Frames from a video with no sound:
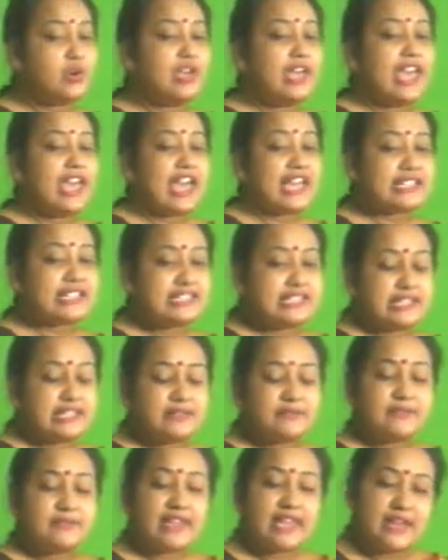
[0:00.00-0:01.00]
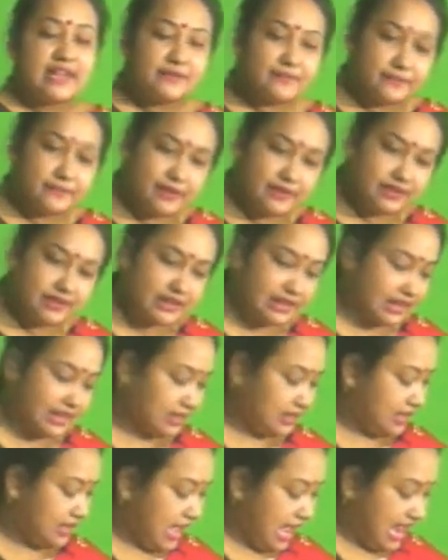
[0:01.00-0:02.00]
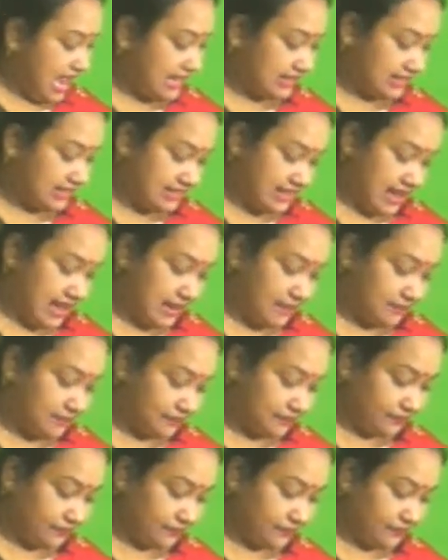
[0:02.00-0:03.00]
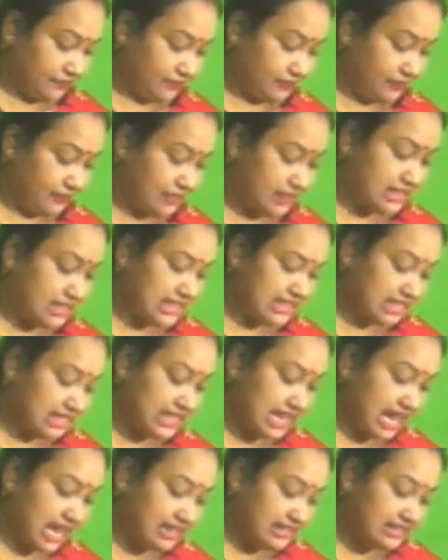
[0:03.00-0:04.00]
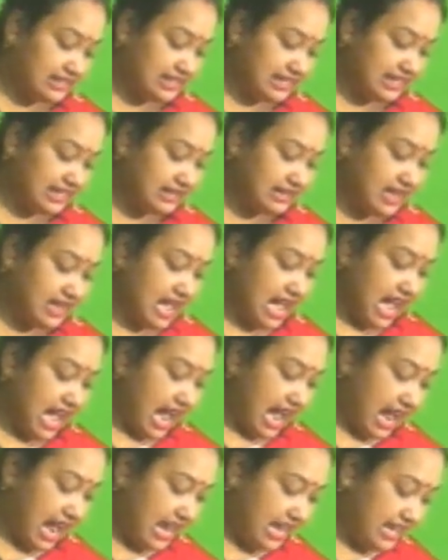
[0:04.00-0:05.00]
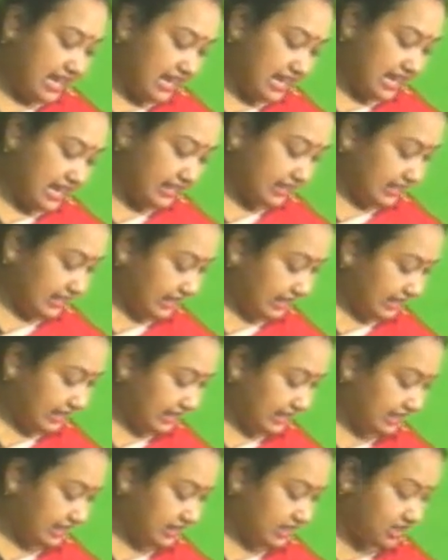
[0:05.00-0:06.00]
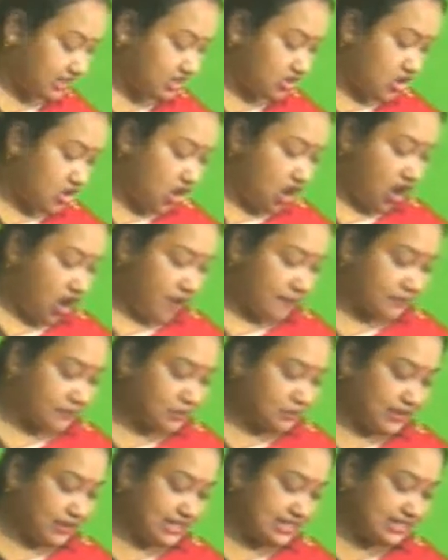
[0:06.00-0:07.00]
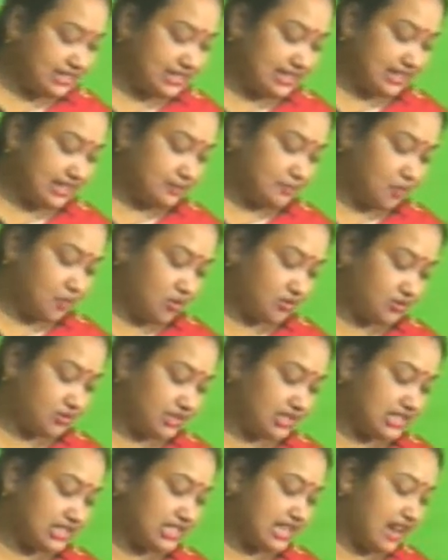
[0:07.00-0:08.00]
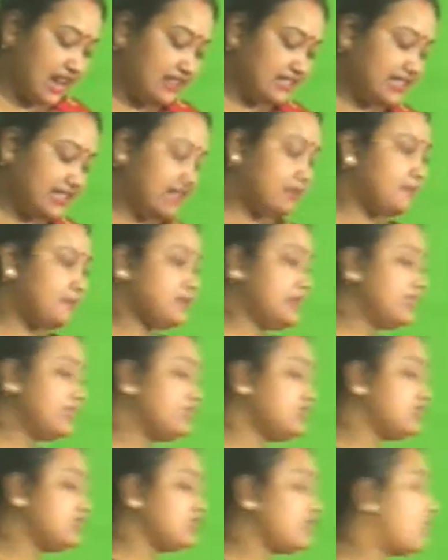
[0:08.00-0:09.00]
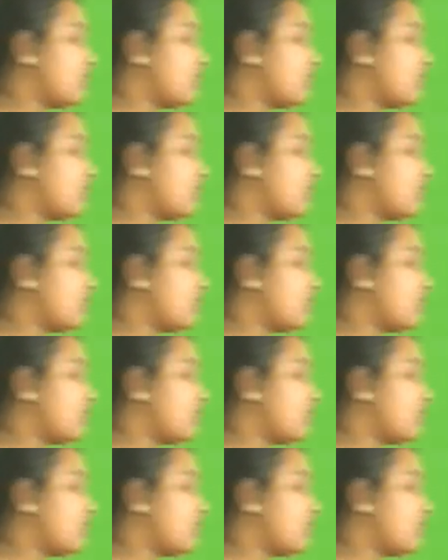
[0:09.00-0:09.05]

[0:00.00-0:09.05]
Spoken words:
achieve everything at a time. The stunted, unlucky hair of twisted bones. Stunted means not